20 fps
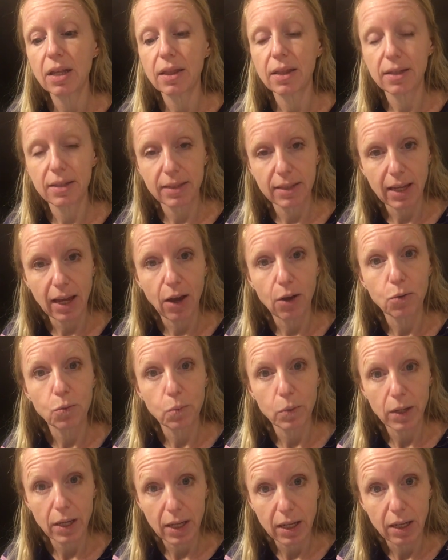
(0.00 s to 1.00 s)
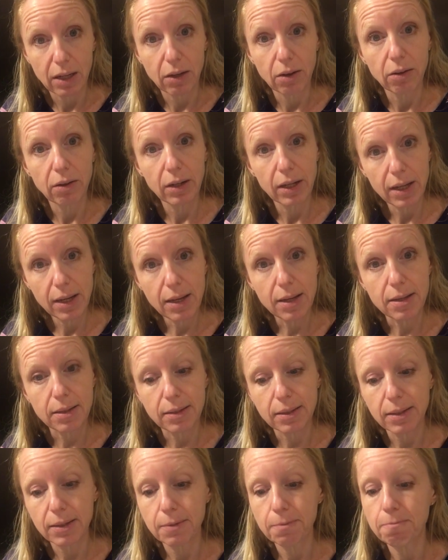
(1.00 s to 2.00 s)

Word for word: the sound we hear is.